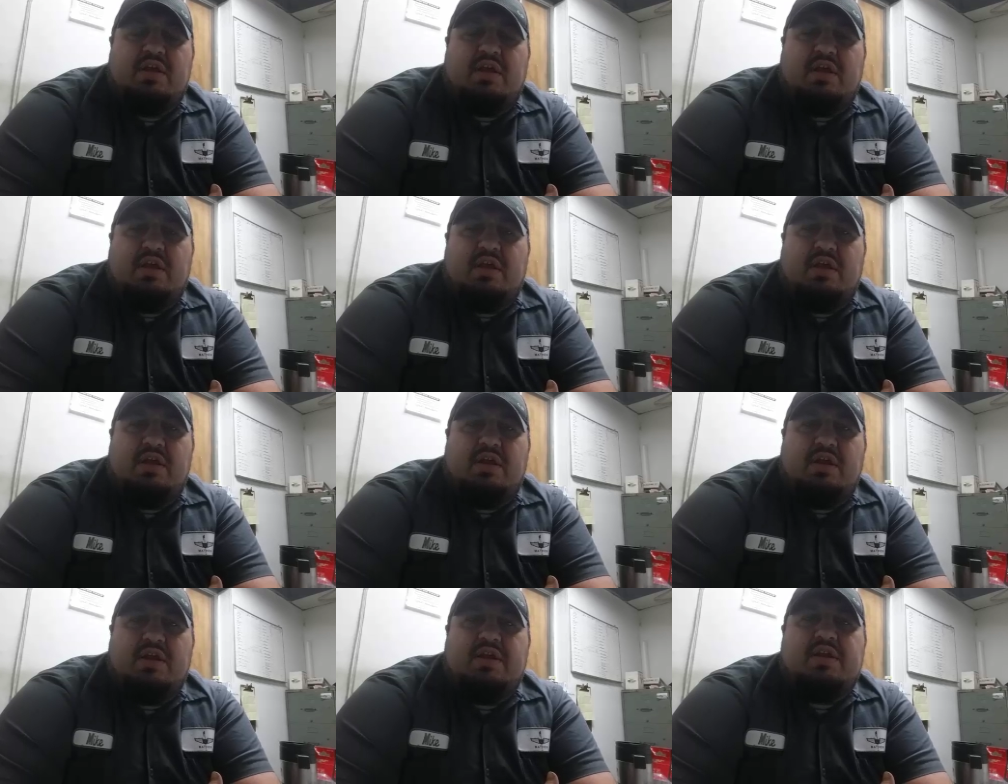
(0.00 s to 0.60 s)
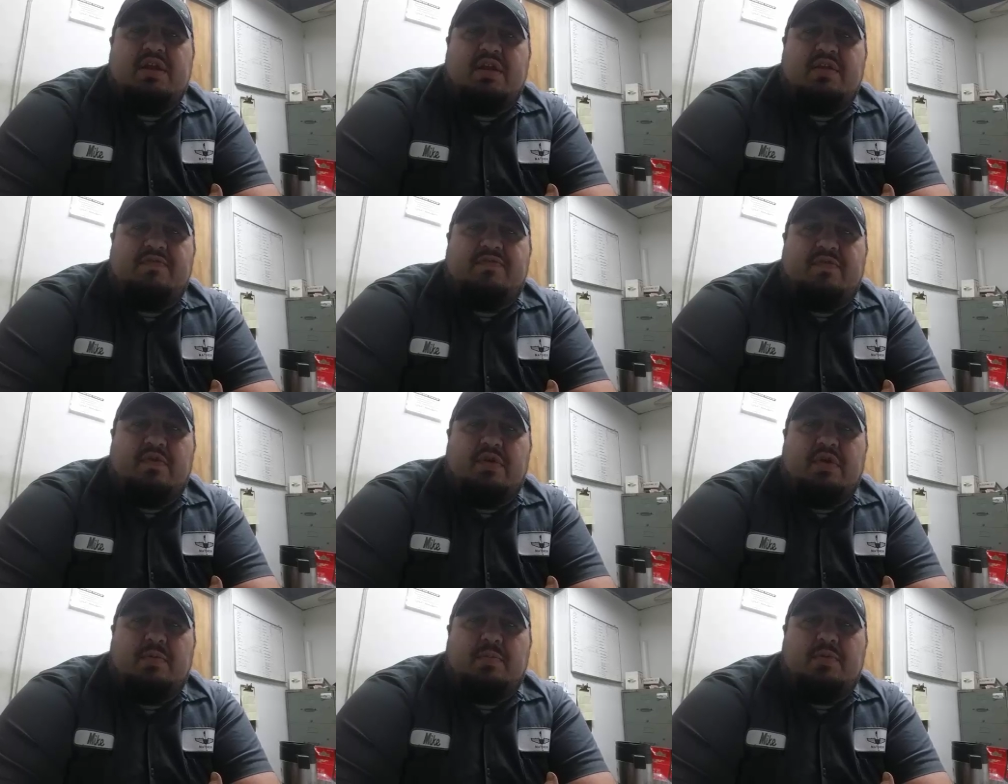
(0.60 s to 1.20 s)
and I did it
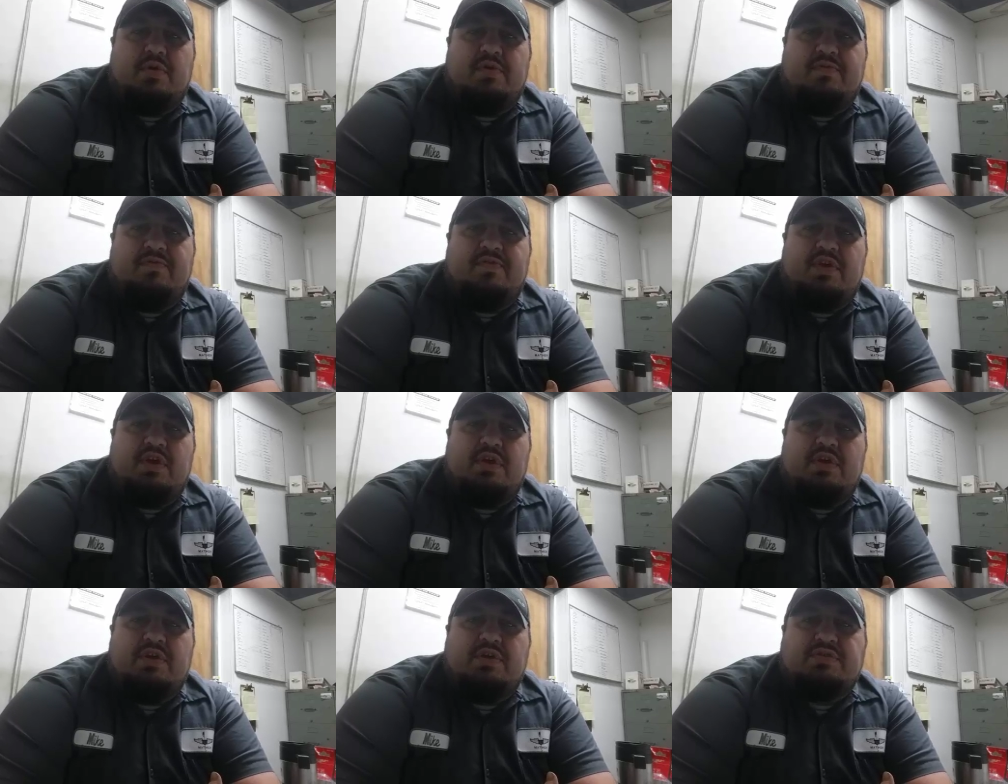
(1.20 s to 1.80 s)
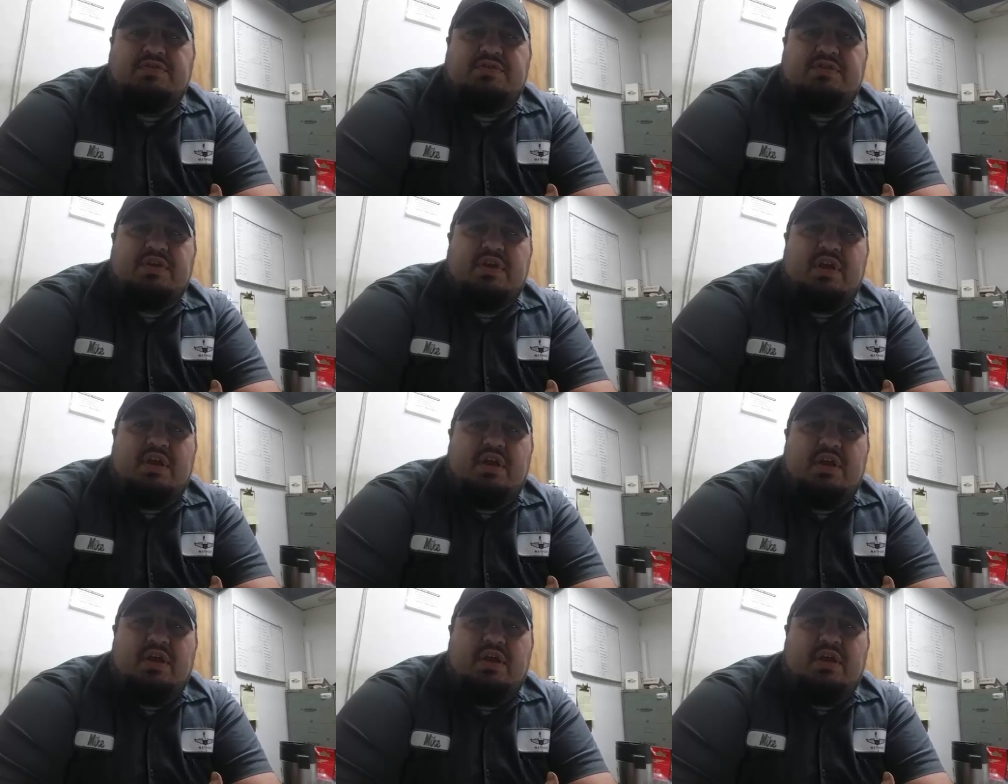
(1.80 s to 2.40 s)
for a number of years,
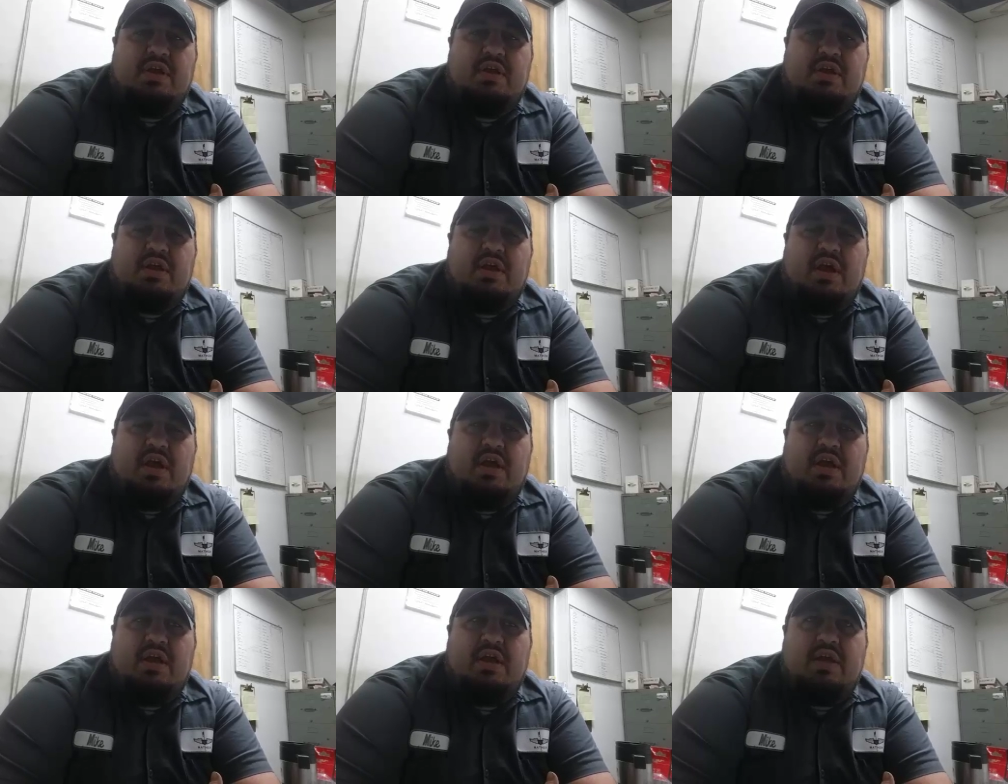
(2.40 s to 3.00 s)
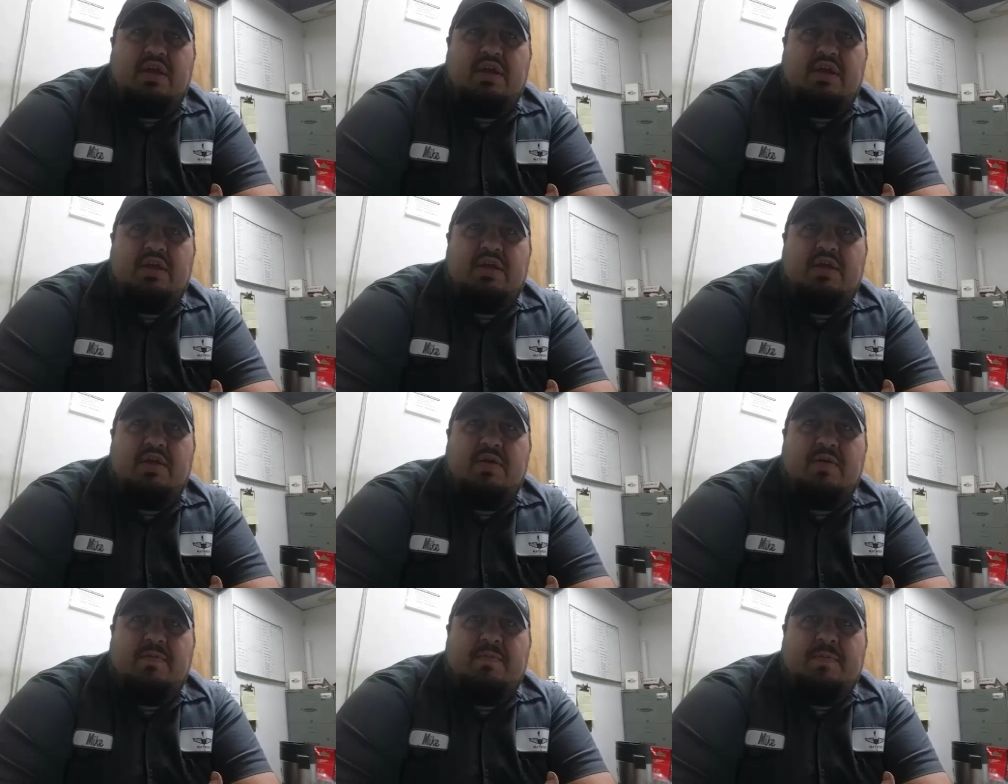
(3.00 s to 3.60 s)
and
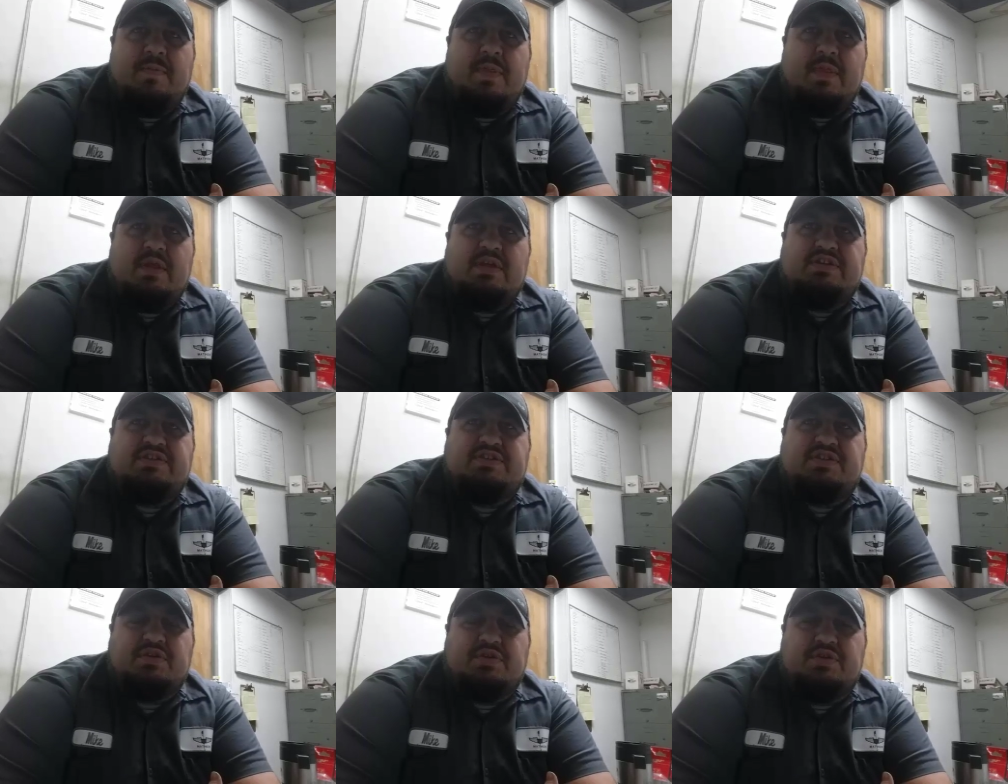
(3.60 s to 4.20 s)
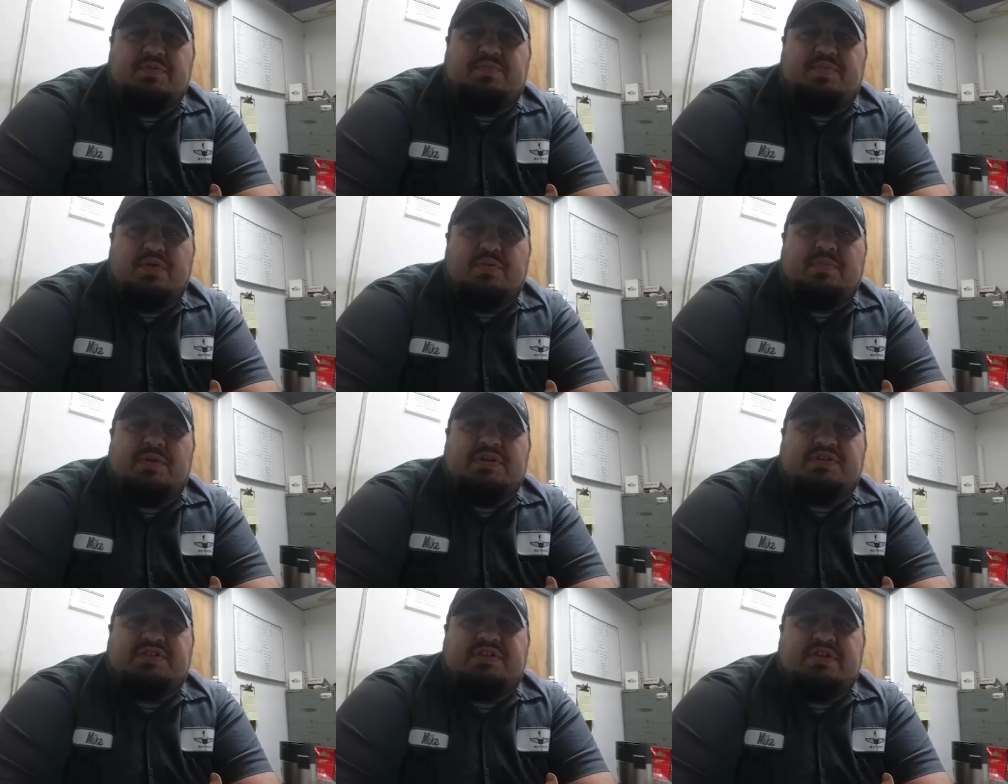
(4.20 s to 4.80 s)
I still put
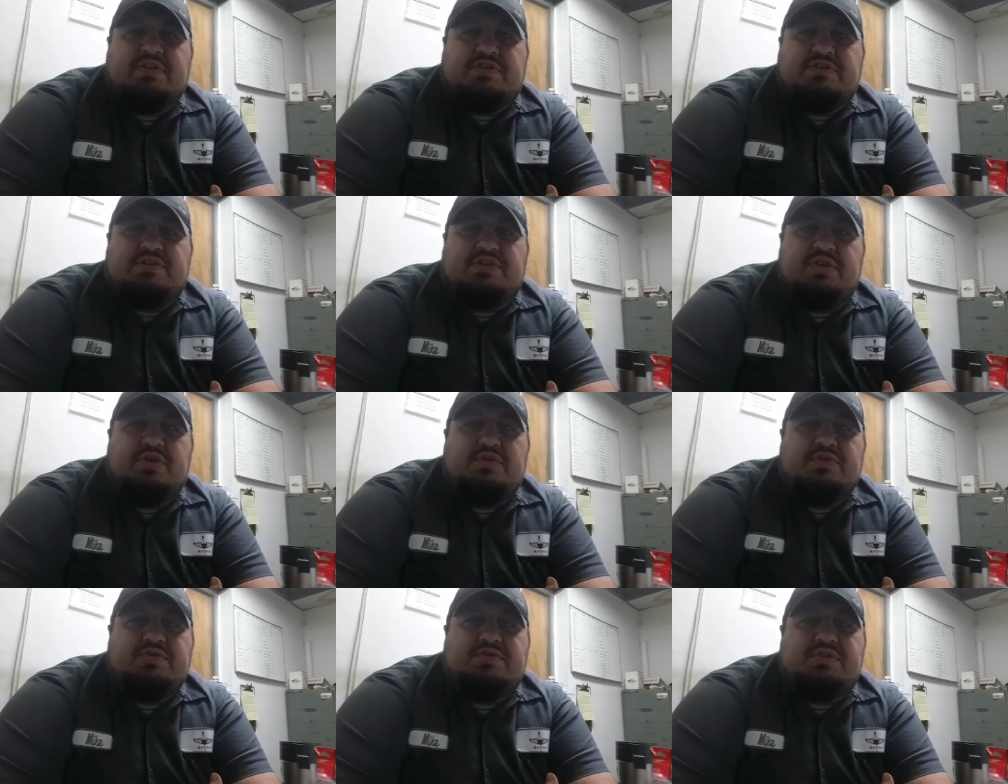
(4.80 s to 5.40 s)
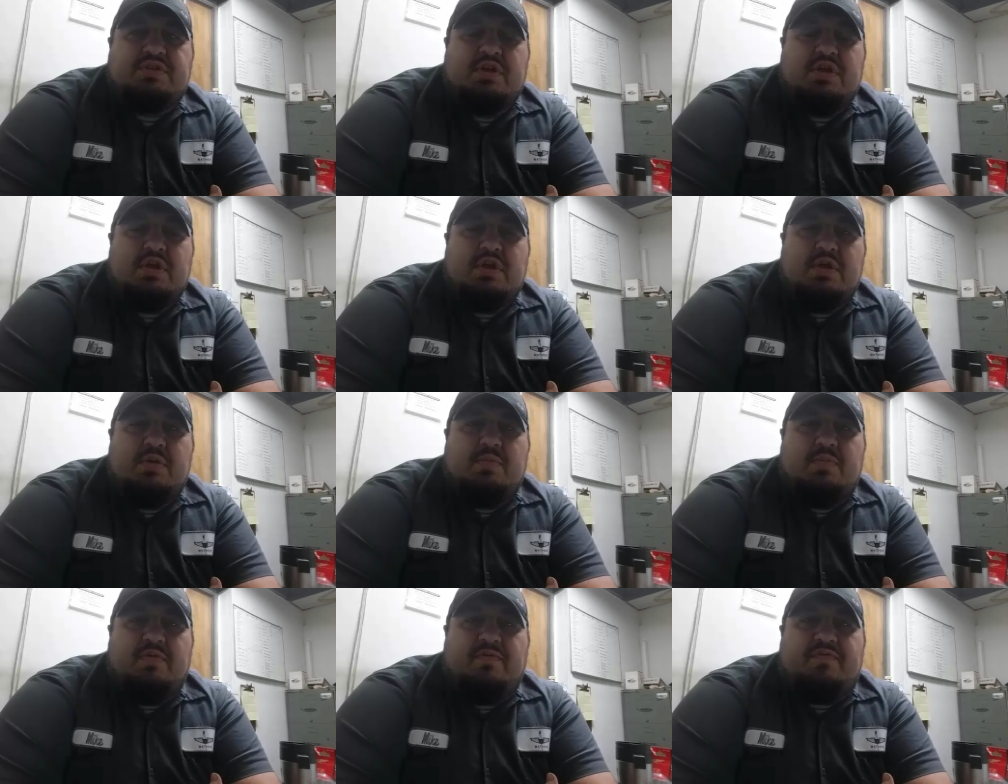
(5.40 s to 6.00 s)
my skills to use,
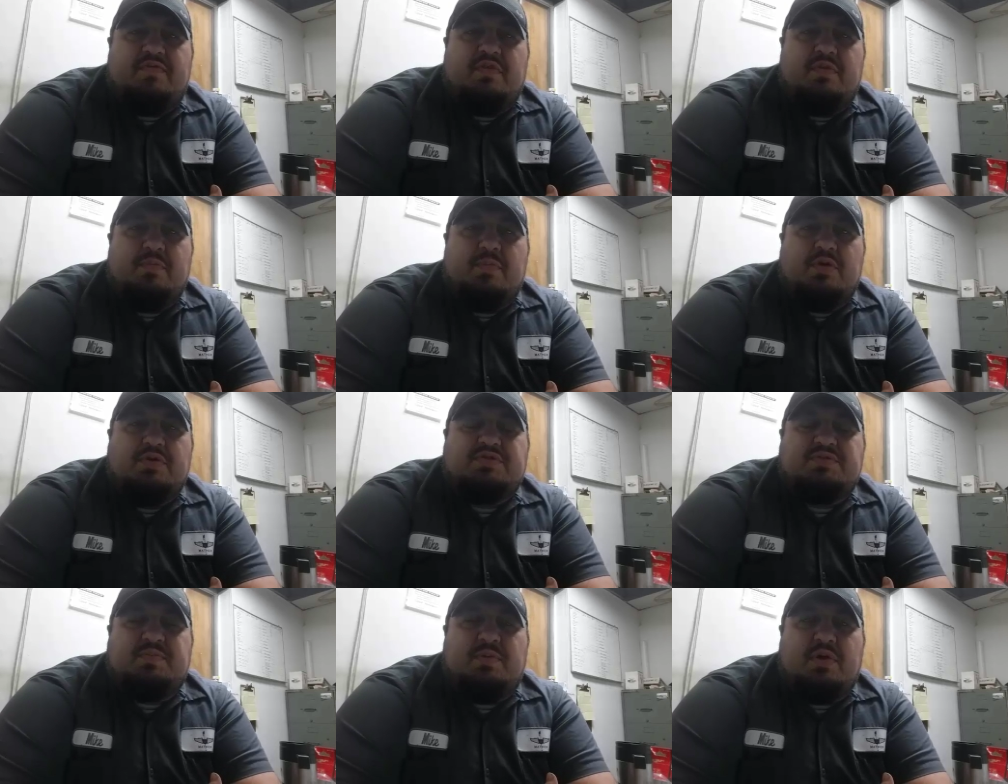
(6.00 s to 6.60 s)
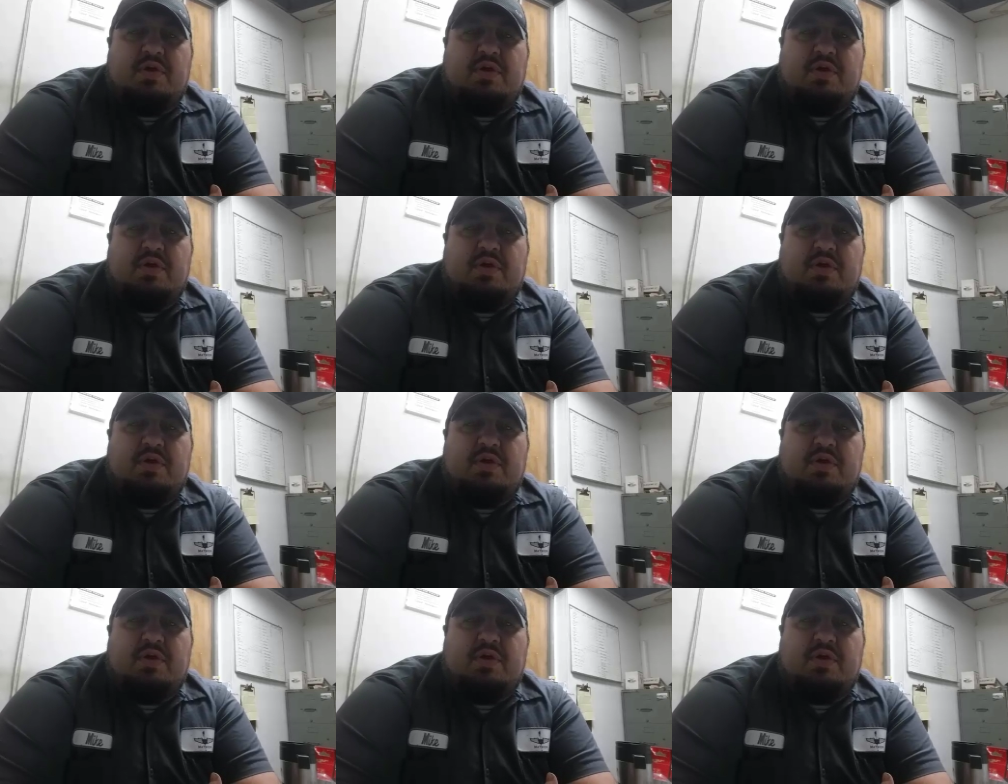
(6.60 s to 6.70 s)
but for the most